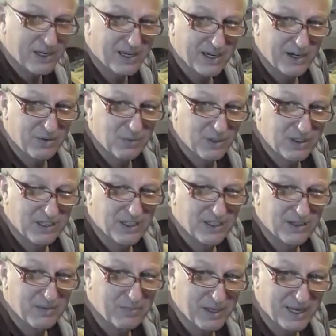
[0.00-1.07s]
bit lighter with
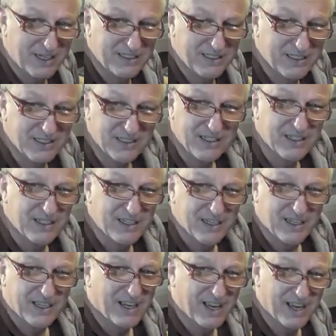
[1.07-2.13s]
the mix
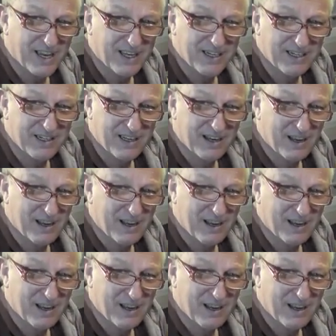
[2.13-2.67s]
and